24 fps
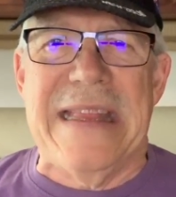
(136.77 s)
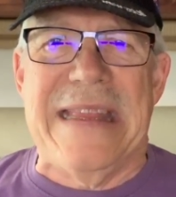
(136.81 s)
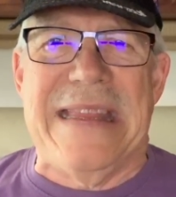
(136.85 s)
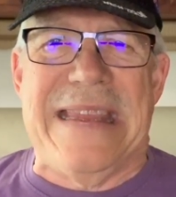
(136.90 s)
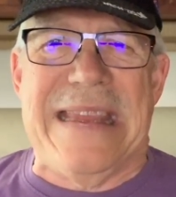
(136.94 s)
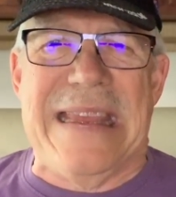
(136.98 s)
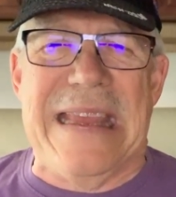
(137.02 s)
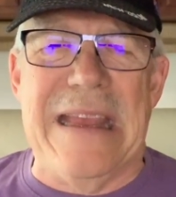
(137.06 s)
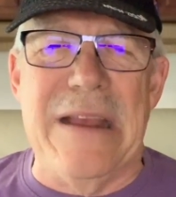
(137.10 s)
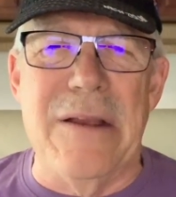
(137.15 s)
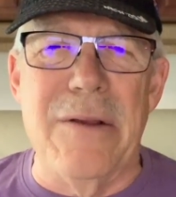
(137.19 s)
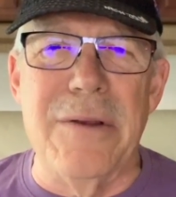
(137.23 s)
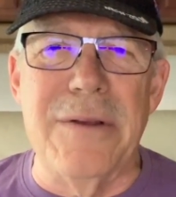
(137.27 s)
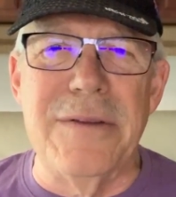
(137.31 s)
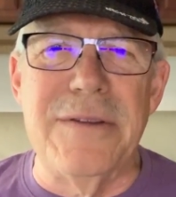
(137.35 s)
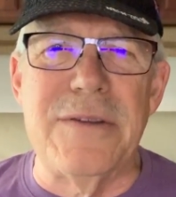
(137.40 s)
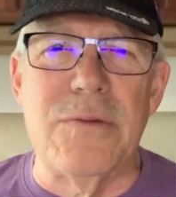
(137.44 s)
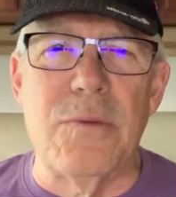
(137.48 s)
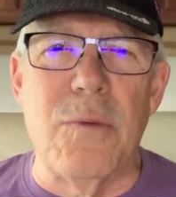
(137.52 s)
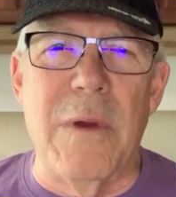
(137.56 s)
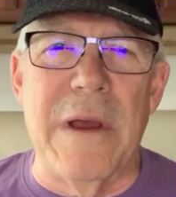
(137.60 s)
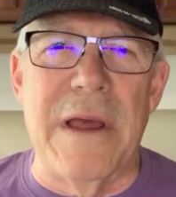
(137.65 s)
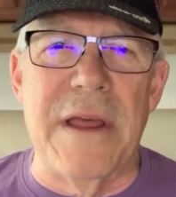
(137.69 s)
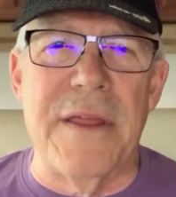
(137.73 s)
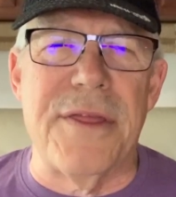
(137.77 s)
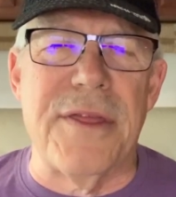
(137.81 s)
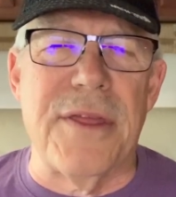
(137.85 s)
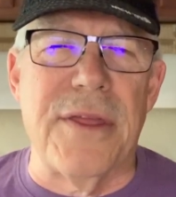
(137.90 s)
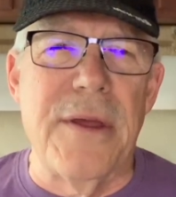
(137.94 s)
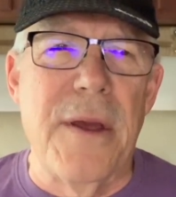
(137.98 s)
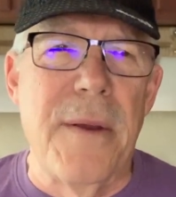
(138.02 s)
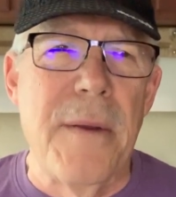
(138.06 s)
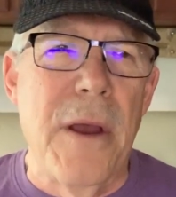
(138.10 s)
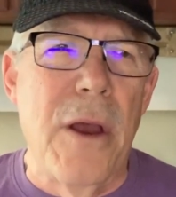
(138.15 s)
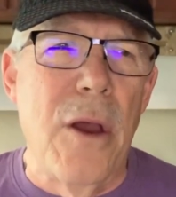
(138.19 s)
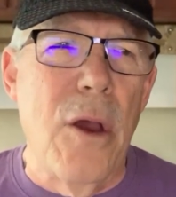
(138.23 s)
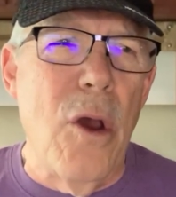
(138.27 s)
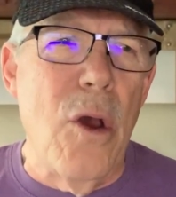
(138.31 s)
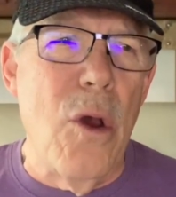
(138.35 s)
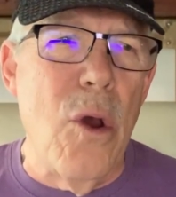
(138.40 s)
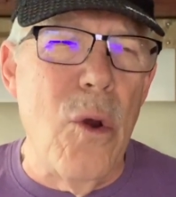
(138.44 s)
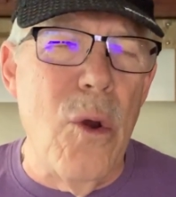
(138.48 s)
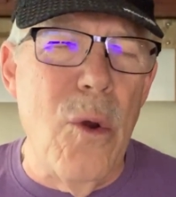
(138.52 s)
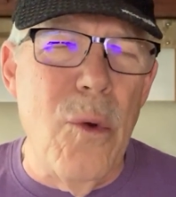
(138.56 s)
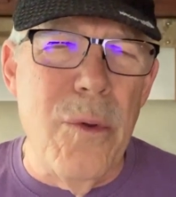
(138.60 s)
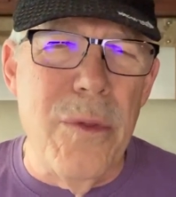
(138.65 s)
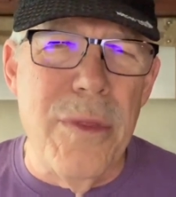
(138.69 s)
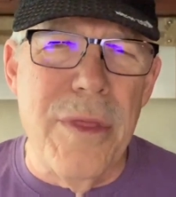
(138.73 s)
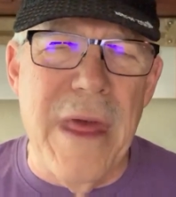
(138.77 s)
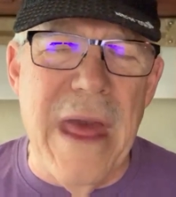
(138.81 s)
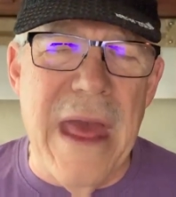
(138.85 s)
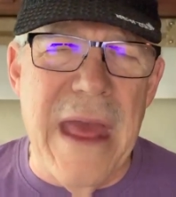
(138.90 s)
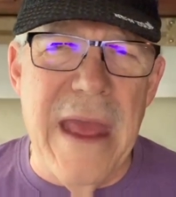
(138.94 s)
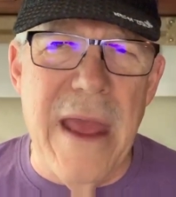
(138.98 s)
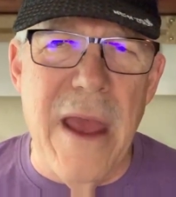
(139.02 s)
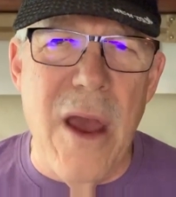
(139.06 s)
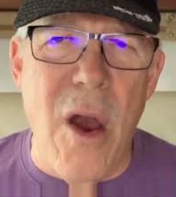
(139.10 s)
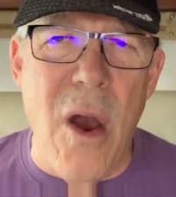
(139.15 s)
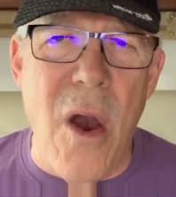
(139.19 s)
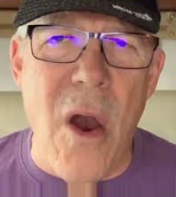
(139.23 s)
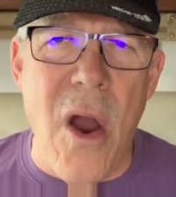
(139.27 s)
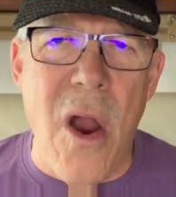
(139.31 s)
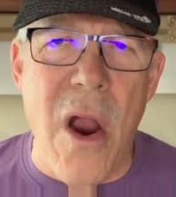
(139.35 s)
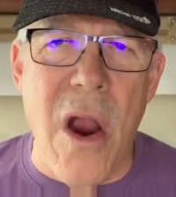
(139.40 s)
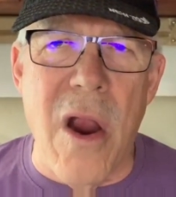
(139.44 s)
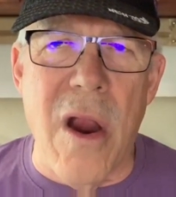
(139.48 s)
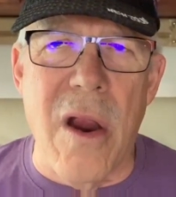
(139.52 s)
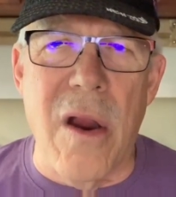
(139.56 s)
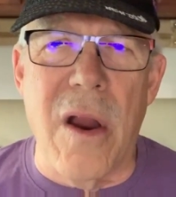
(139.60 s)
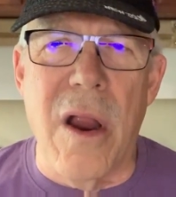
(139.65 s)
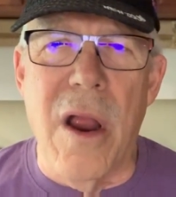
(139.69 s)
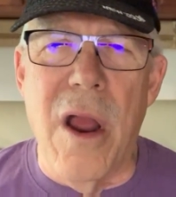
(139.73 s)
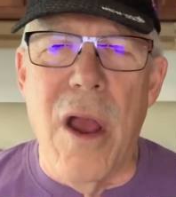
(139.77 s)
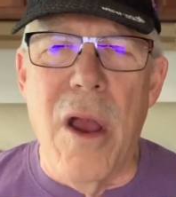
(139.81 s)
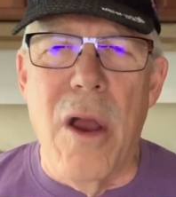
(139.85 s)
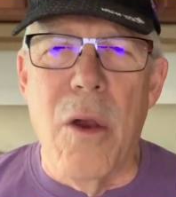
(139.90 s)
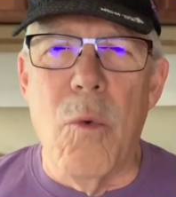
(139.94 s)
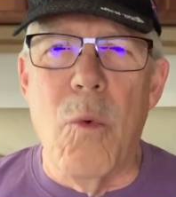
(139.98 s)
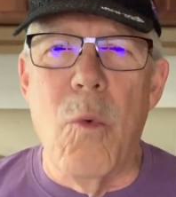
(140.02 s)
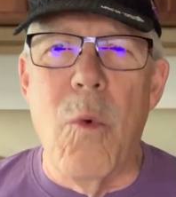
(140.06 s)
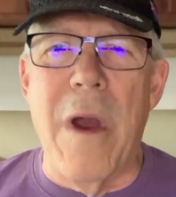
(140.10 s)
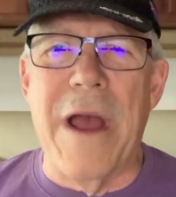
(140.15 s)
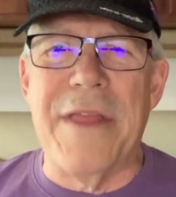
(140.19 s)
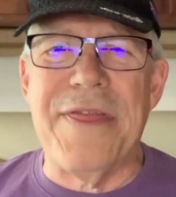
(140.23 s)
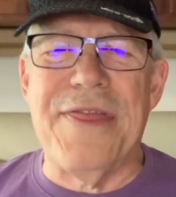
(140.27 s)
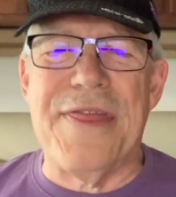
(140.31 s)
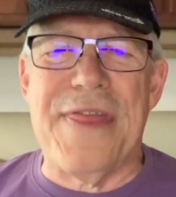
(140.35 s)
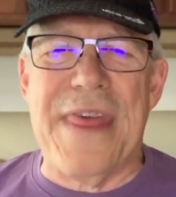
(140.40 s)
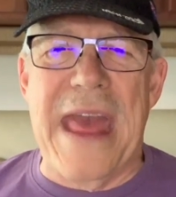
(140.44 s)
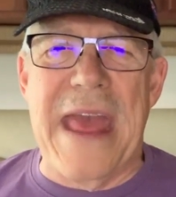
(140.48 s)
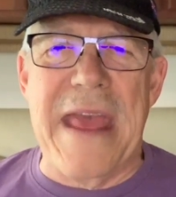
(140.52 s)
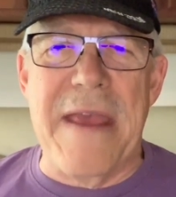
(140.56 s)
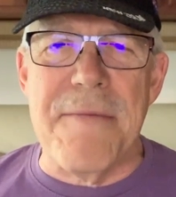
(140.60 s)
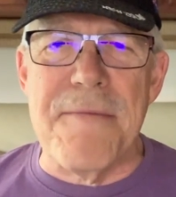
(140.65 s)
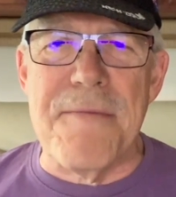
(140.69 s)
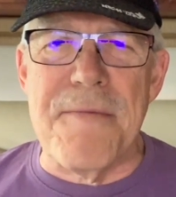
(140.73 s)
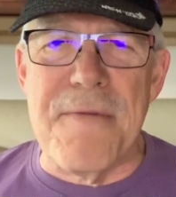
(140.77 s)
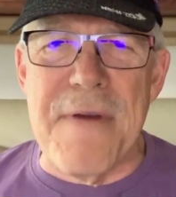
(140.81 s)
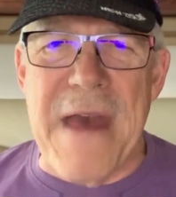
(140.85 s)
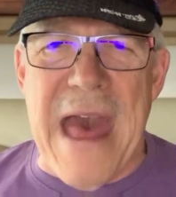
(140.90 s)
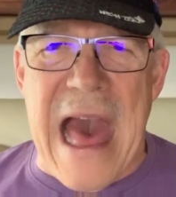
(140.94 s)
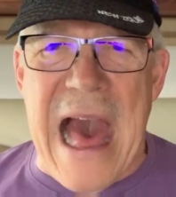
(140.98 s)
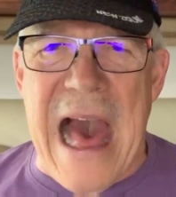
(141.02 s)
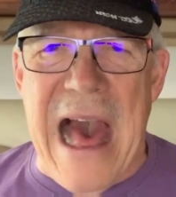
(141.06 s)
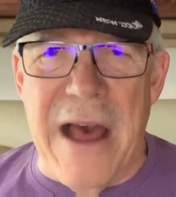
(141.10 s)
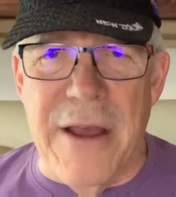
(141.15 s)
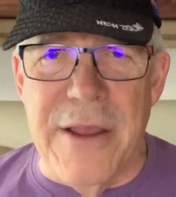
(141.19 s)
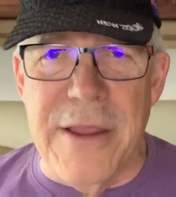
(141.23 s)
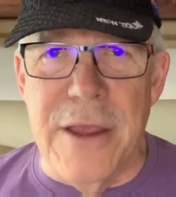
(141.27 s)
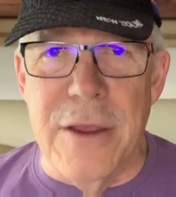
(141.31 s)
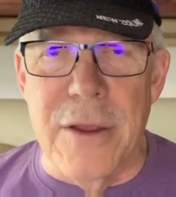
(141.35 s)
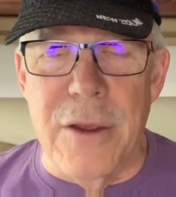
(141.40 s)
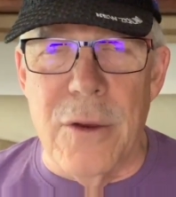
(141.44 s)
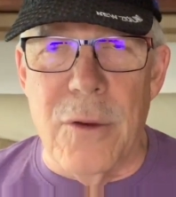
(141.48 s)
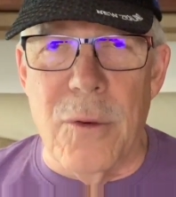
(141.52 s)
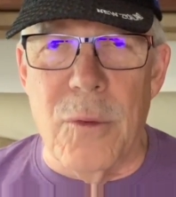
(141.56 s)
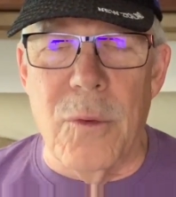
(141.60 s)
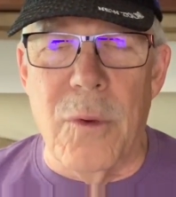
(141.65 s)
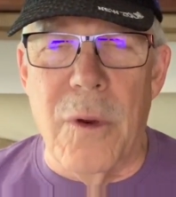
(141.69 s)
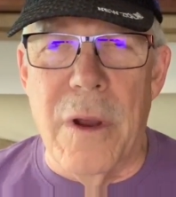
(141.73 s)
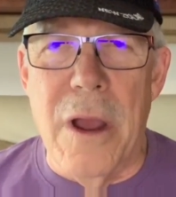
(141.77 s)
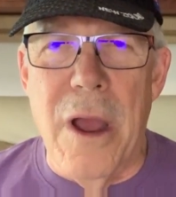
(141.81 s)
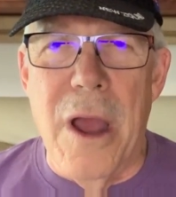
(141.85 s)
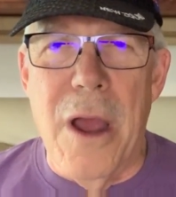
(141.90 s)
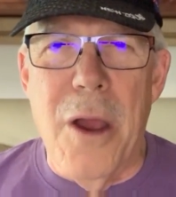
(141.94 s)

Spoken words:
deals with who they are, what they value,